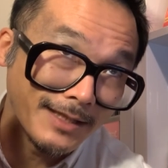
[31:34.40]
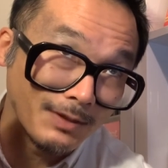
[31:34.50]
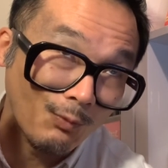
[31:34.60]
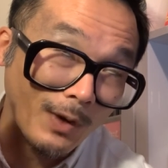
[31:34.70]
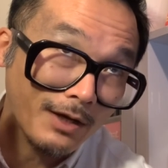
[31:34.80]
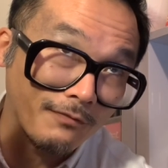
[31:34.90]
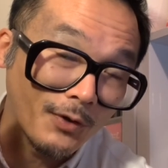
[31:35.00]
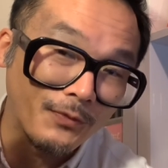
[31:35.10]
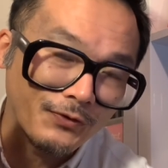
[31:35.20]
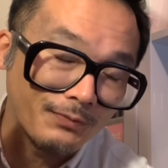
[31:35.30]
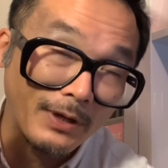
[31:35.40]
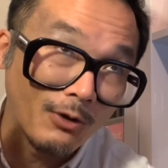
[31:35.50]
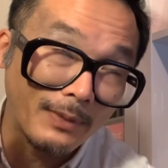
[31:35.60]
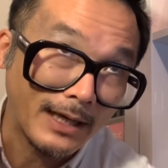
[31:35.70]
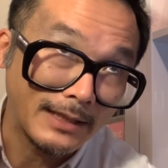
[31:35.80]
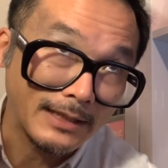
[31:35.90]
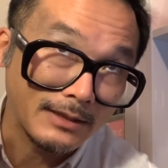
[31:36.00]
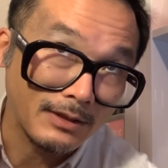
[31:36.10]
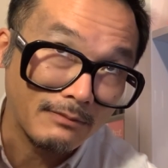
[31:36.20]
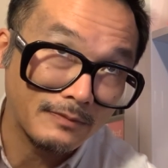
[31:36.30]
what a film,
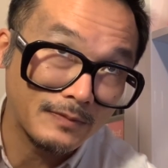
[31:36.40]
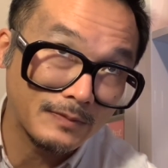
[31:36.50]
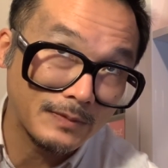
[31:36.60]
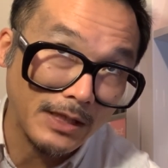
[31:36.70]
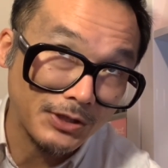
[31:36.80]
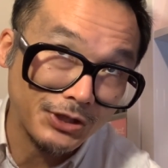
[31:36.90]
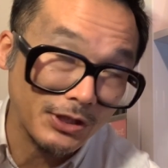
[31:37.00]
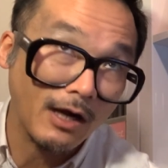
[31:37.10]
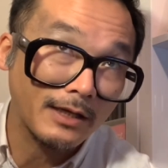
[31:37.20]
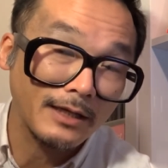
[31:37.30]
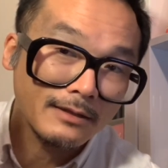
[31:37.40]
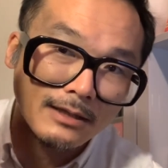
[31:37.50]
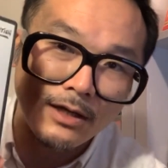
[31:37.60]
spellbinding, shocking.